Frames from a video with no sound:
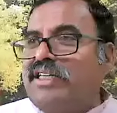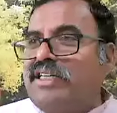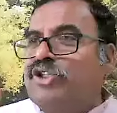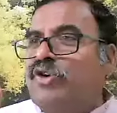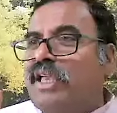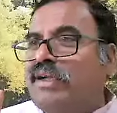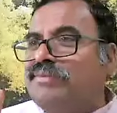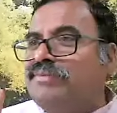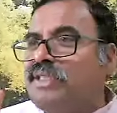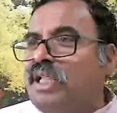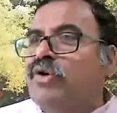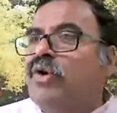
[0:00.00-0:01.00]
in the Shruti.
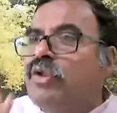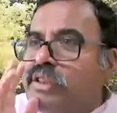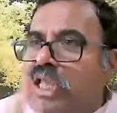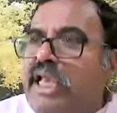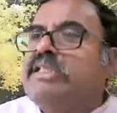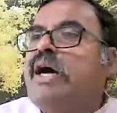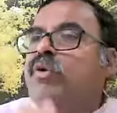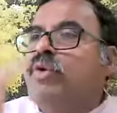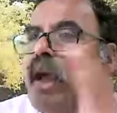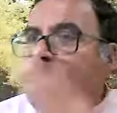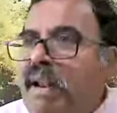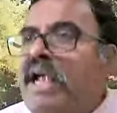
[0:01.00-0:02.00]
The truth is how
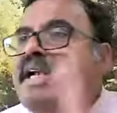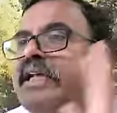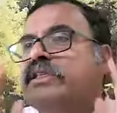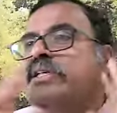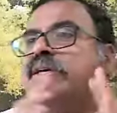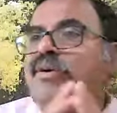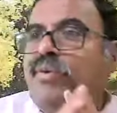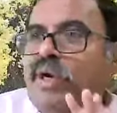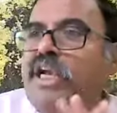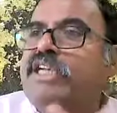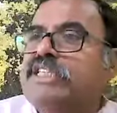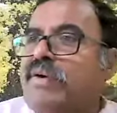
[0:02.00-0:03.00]
to apply it is
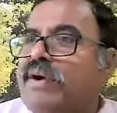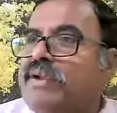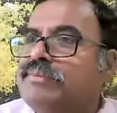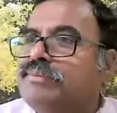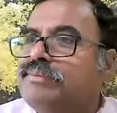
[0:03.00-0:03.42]
only discovered.